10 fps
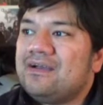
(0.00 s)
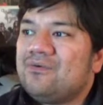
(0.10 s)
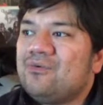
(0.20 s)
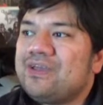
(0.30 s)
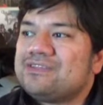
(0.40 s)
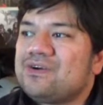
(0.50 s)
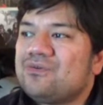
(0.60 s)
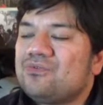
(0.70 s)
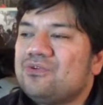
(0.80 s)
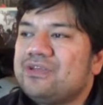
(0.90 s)
we
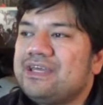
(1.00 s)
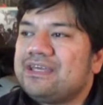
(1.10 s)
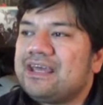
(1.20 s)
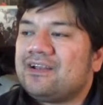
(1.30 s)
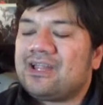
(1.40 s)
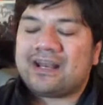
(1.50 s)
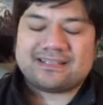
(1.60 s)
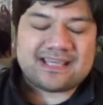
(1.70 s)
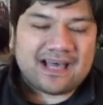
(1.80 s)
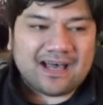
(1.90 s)
don't really get a lot of
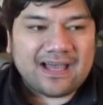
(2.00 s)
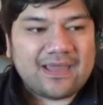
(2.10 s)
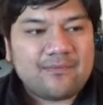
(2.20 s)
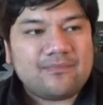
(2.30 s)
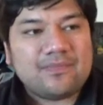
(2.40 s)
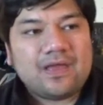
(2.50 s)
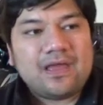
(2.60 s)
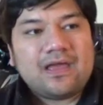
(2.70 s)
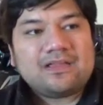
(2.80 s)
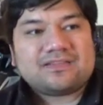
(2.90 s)
time
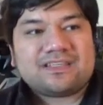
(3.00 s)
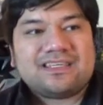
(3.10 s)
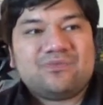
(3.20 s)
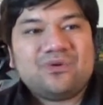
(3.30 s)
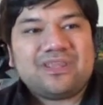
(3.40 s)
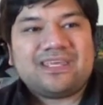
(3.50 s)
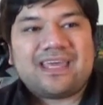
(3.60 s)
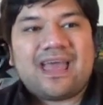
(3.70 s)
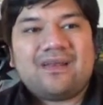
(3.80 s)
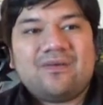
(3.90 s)
to really
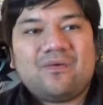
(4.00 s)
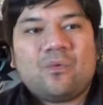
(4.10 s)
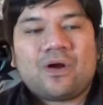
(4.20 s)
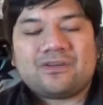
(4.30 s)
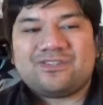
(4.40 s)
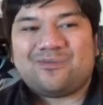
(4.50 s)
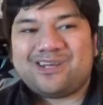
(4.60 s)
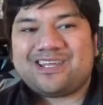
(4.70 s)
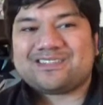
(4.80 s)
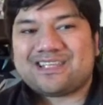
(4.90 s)
get where
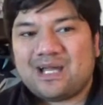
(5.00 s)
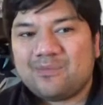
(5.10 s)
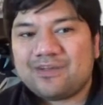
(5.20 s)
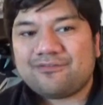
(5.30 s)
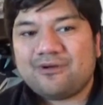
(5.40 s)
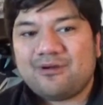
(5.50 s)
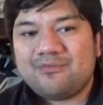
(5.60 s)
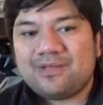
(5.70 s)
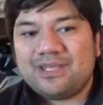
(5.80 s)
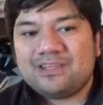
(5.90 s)
Dominique is coming
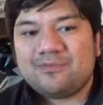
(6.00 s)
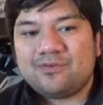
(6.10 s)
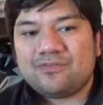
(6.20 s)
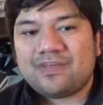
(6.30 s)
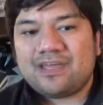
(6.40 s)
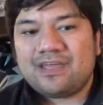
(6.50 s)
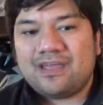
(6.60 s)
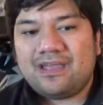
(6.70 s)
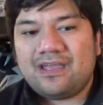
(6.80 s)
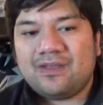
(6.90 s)
from in the movie
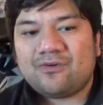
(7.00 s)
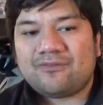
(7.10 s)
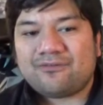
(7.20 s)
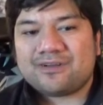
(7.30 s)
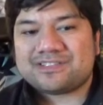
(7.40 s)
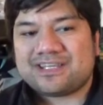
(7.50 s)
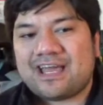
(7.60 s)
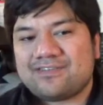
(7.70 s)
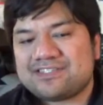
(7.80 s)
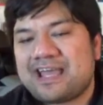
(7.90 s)
in order for us to
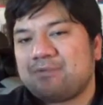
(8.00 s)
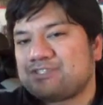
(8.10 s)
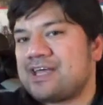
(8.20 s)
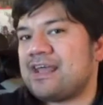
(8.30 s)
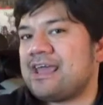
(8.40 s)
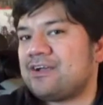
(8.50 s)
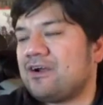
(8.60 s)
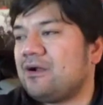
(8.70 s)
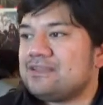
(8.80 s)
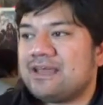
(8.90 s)
kind of establish that
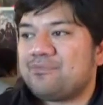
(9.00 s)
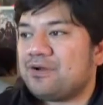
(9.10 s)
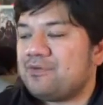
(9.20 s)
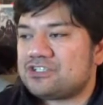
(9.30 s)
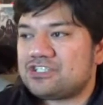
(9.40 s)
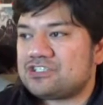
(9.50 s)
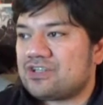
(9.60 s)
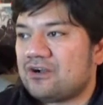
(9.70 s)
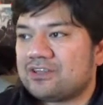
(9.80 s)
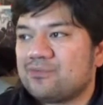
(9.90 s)
anchor. They pretty much
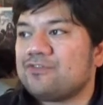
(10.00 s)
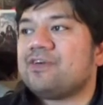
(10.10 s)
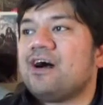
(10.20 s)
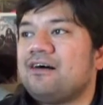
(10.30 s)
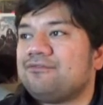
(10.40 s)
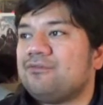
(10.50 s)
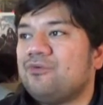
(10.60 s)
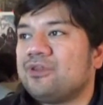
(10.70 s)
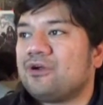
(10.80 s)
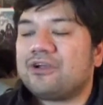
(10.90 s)
start the movie off
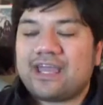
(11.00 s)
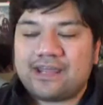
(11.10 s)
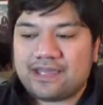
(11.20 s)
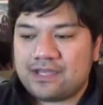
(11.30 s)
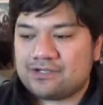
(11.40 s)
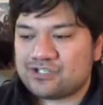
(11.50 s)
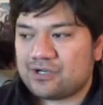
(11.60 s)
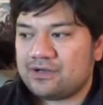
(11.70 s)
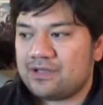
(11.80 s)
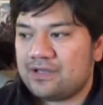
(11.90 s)
with her getting
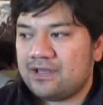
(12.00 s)
injured